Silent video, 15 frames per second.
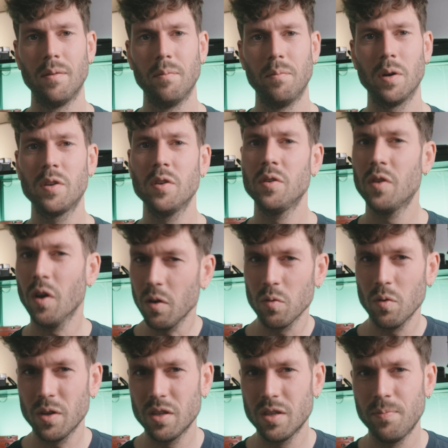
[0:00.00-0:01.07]
but you don't
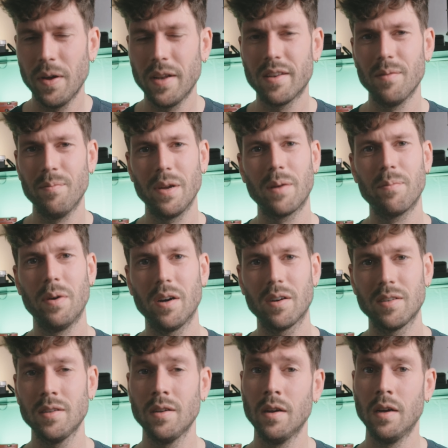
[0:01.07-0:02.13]
want to spend the big
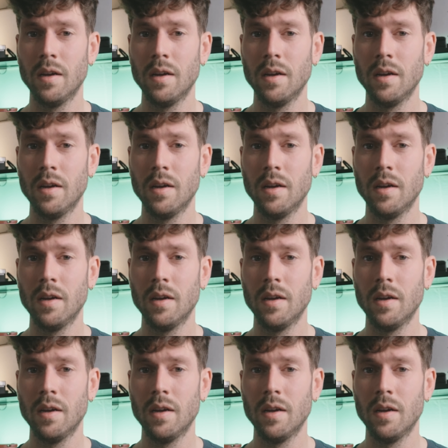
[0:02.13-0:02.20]
bucks,